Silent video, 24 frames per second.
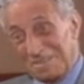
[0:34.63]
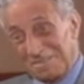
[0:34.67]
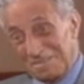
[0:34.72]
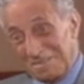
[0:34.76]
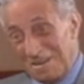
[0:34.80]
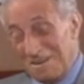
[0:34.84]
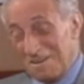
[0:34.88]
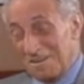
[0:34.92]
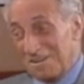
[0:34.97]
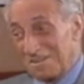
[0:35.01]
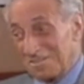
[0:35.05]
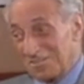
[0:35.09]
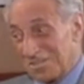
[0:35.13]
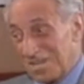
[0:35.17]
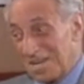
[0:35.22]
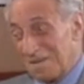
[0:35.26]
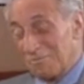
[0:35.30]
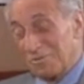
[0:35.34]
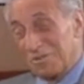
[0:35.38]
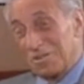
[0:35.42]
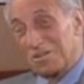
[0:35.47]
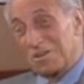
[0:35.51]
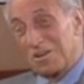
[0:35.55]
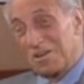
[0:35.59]
Uncle Sam
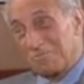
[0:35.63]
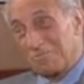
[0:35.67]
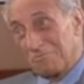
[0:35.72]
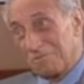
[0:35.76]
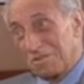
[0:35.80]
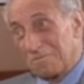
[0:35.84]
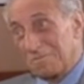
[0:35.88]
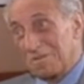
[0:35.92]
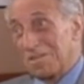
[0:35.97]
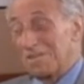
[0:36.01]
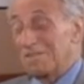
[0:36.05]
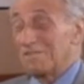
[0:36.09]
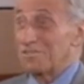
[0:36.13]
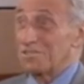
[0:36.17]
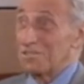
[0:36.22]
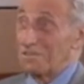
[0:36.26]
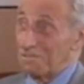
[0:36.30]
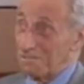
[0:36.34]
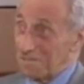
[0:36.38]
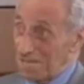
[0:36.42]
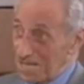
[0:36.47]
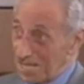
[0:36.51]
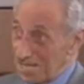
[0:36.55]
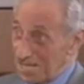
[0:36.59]
would have got rid of me. So
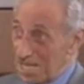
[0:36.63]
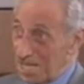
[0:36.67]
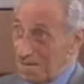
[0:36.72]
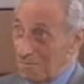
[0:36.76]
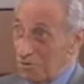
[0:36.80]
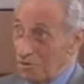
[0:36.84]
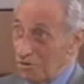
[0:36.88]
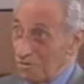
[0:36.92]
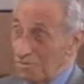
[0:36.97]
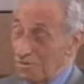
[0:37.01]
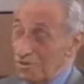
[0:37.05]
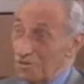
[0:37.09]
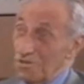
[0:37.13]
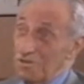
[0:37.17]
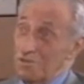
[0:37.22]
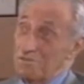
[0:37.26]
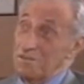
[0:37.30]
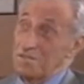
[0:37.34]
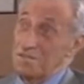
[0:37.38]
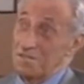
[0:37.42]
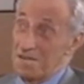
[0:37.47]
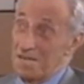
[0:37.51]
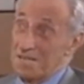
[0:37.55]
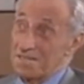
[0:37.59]
I came off her
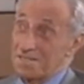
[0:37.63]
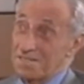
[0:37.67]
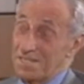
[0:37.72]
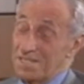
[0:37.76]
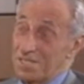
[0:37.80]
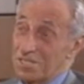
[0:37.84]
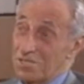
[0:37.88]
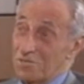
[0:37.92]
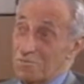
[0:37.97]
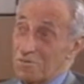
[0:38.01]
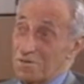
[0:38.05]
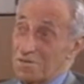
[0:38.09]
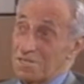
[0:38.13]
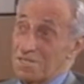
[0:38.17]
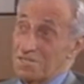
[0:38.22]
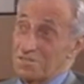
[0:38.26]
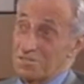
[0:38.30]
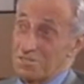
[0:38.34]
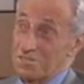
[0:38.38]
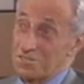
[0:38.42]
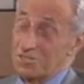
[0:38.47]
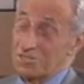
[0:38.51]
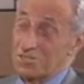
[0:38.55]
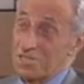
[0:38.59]
in 1920 as
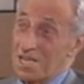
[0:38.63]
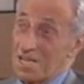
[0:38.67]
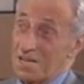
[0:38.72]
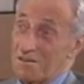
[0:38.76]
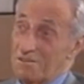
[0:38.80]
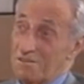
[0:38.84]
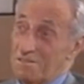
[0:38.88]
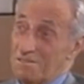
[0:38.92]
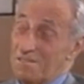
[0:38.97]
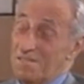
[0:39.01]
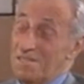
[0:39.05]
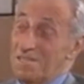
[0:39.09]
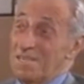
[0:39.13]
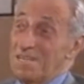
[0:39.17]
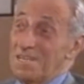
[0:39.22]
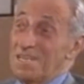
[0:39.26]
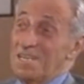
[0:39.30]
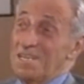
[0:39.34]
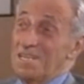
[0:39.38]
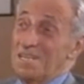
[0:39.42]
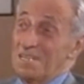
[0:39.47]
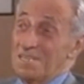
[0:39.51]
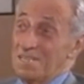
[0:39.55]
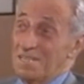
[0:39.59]
a sailor
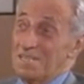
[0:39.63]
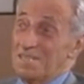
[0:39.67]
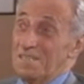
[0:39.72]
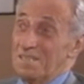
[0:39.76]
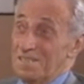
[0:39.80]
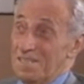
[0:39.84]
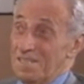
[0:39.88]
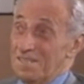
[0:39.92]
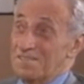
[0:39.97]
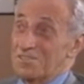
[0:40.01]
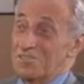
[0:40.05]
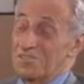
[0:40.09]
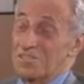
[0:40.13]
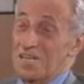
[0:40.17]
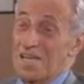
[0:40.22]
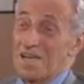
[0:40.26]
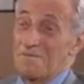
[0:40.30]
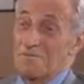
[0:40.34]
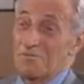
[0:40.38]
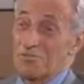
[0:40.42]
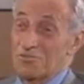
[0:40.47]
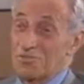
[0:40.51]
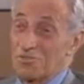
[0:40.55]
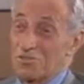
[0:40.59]
into San
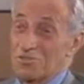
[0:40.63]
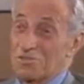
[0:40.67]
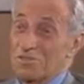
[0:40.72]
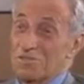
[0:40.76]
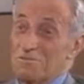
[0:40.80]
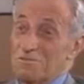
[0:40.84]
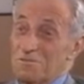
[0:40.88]
Francisco.